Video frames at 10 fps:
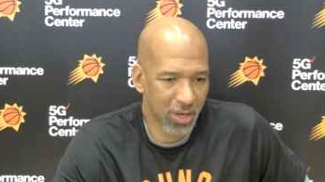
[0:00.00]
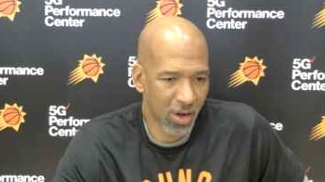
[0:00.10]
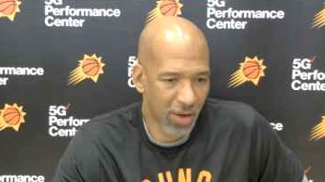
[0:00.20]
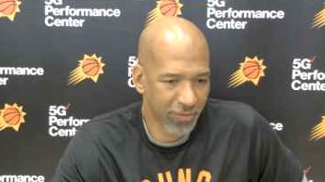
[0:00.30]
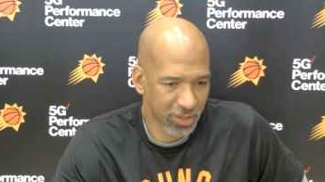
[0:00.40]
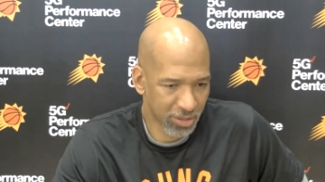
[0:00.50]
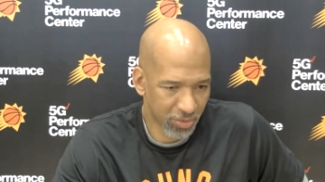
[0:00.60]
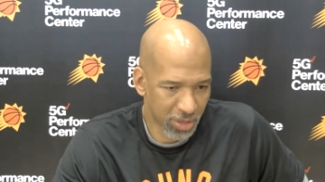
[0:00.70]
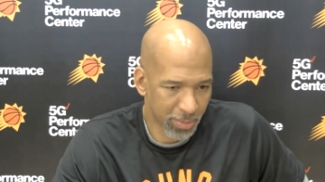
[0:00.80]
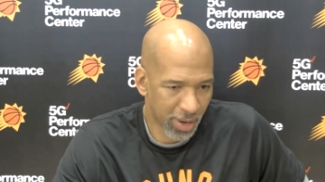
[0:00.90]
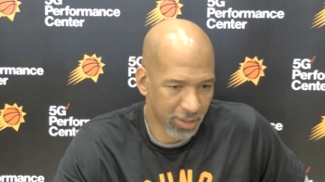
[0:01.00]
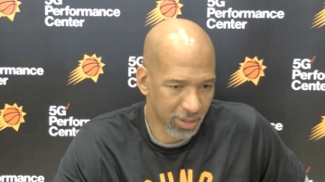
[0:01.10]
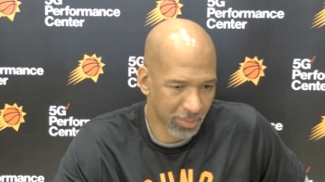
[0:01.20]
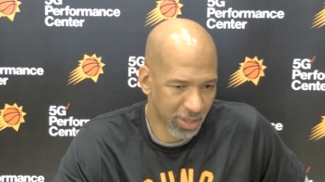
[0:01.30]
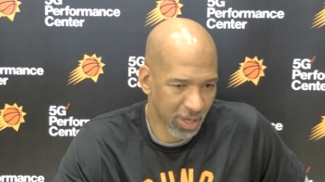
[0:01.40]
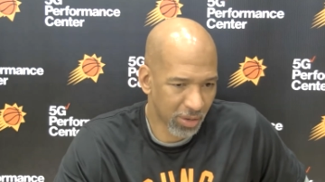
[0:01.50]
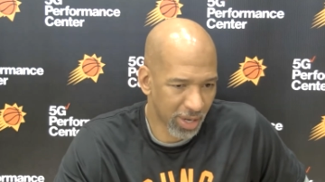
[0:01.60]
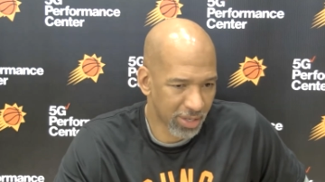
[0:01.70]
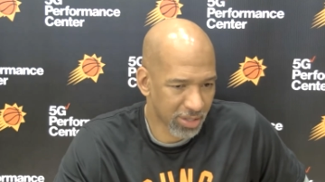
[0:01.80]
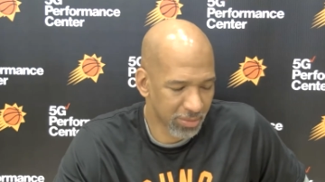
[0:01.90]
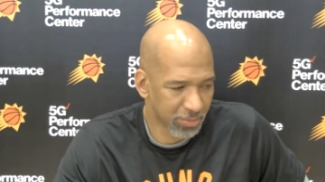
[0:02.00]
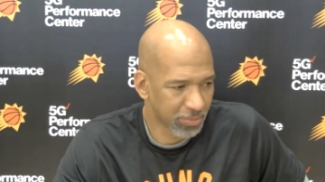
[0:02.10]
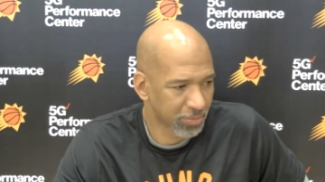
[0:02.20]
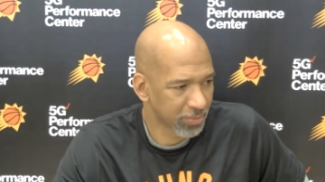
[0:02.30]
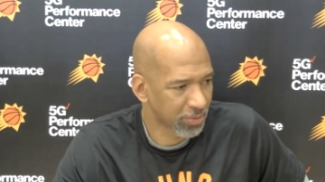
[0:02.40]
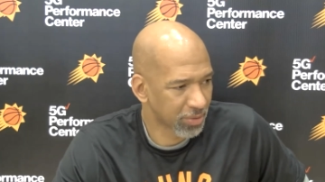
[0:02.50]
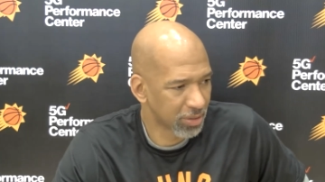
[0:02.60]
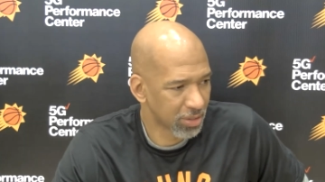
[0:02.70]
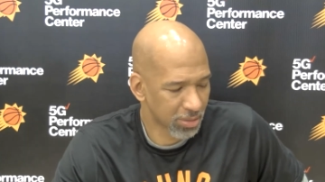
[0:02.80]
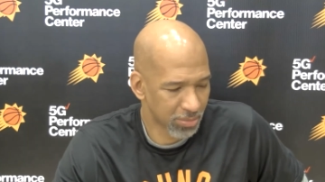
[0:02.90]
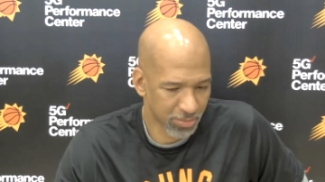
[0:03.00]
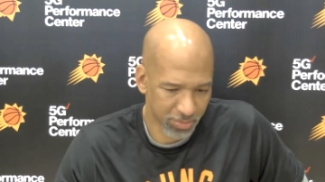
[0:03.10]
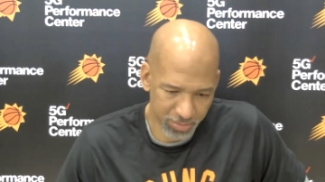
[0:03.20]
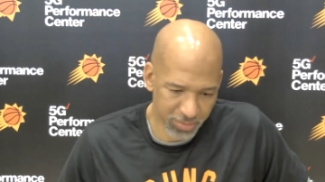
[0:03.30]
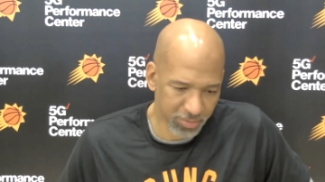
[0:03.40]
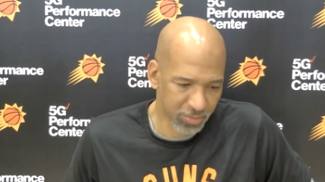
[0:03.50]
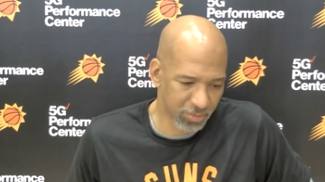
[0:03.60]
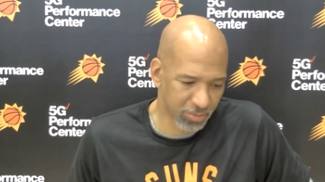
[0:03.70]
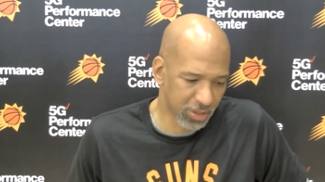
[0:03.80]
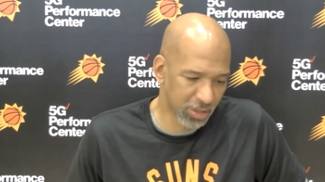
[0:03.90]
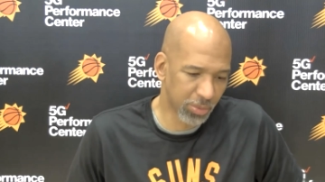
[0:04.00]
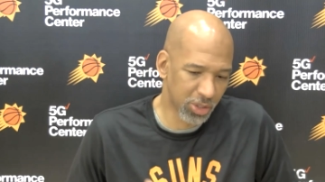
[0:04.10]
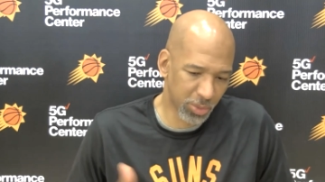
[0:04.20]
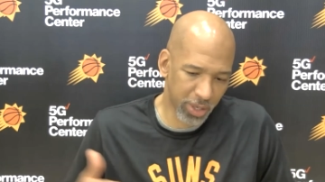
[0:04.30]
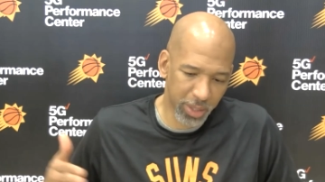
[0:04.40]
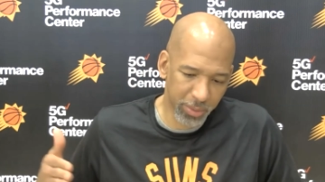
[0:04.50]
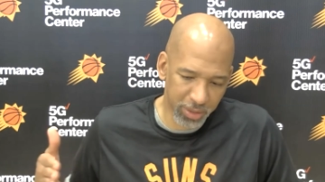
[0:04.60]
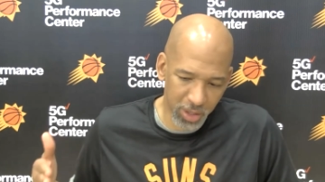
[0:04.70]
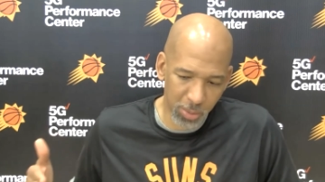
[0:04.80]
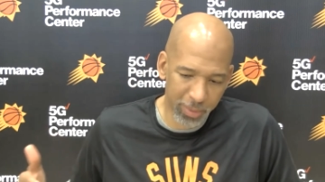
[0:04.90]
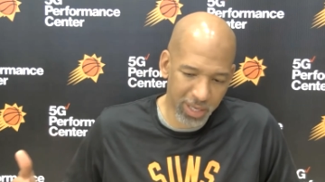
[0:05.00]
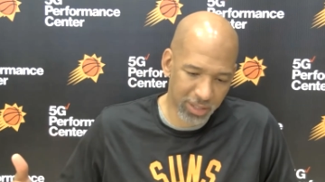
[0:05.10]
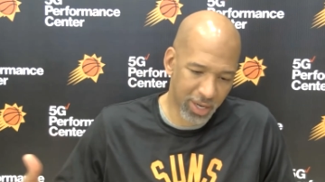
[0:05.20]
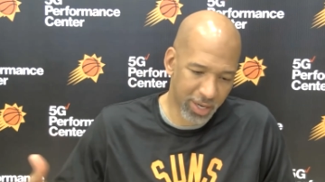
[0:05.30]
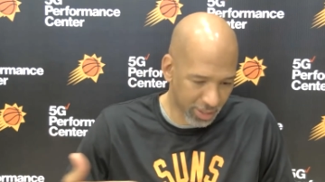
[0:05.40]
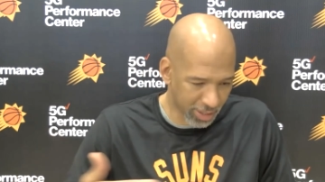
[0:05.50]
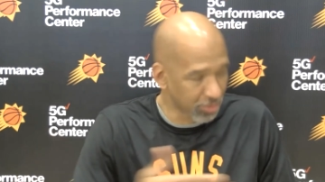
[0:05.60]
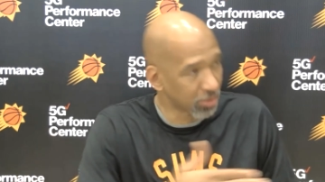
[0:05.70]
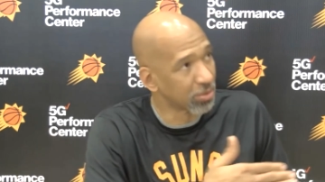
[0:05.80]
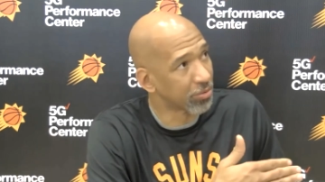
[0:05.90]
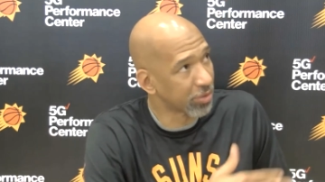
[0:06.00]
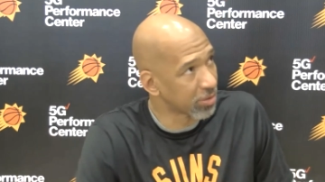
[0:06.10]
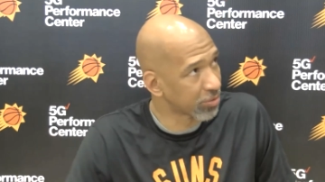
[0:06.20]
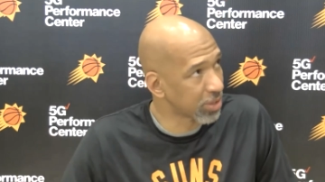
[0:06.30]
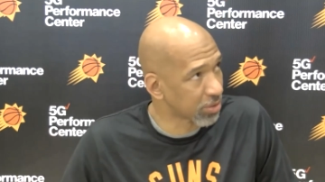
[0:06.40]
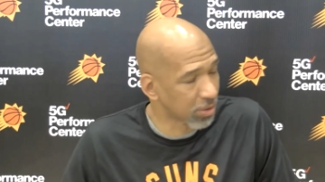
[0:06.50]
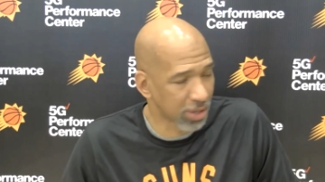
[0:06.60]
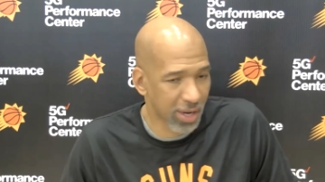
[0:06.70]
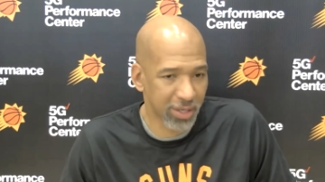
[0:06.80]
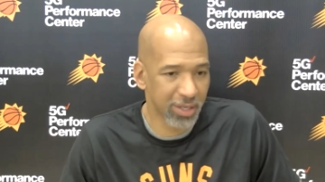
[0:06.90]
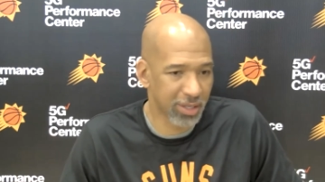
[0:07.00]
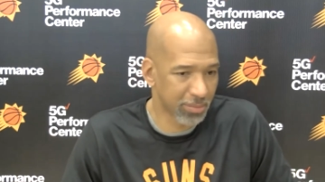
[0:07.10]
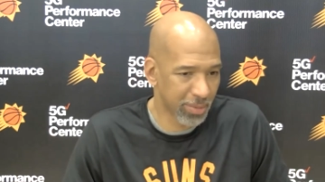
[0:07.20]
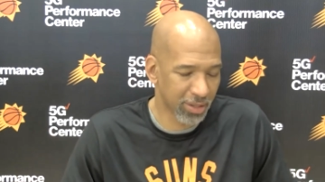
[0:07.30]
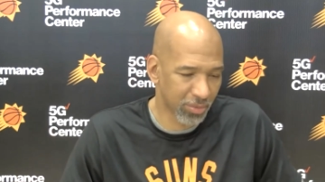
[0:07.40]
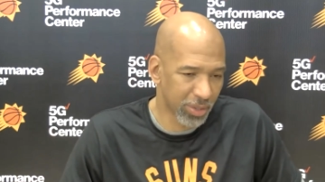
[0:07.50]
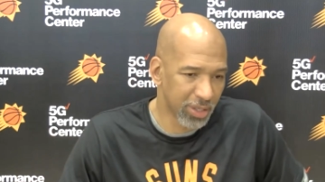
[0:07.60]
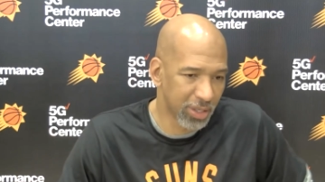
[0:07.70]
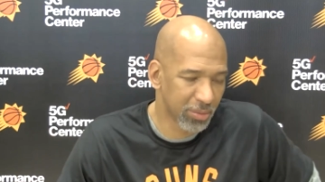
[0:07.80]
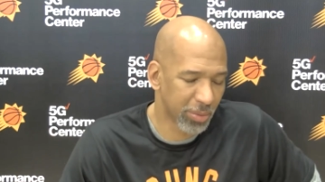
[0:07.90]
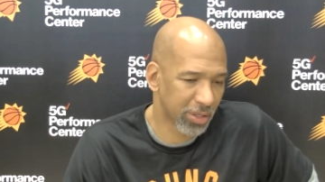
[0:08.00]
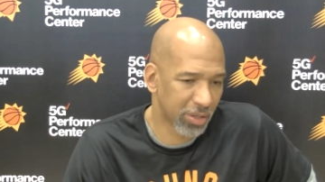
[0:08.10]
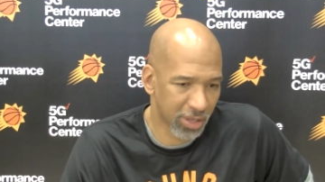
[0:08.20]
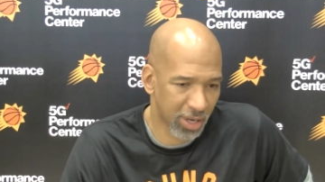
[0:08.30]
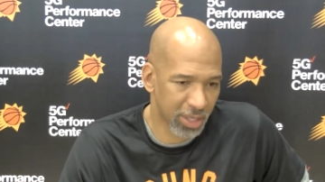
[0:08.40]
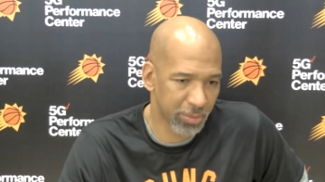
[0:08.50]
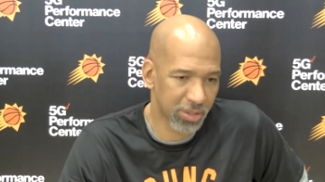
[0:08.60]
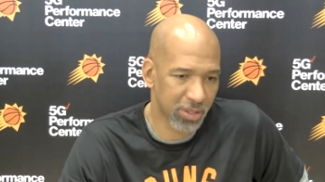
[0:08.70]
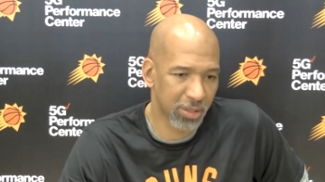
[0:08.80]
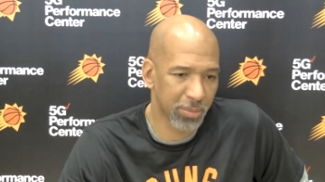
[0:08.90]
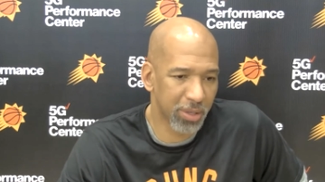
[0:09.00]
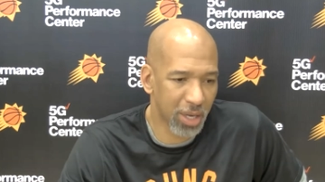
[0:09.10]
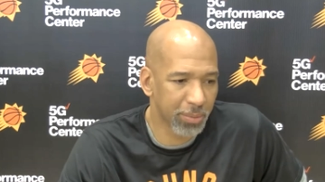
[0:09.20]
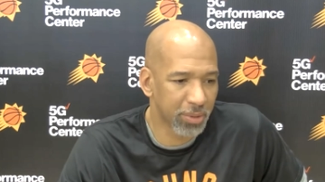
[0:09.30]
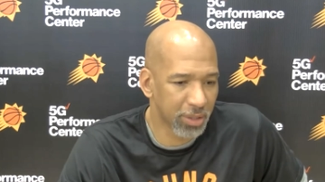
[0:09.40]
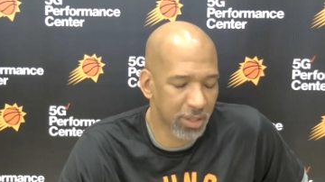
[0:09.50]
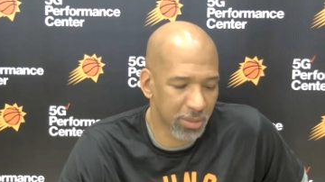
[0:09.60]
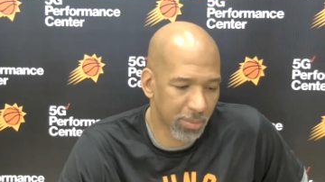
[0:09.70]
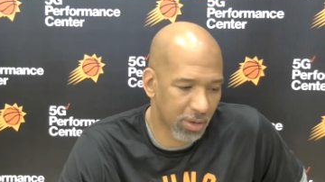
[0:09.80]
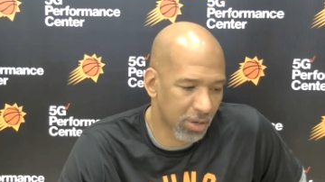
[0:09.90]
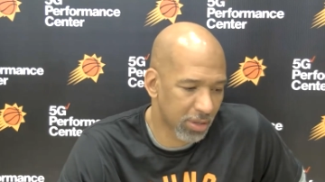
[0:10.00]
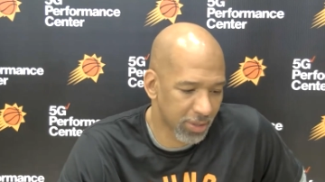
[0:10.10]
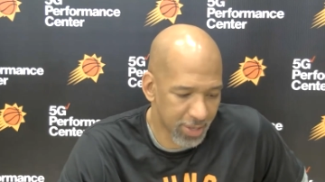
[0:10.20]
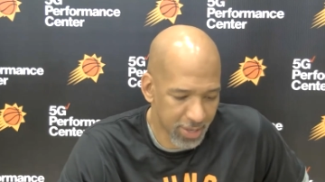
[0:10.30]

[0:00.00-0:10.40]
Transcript: offensive rebounding. Mikal had some some good ones where he would go baseline and cut through the free, free throw line, and he could make the read whether or not he was going to be able to get the ball.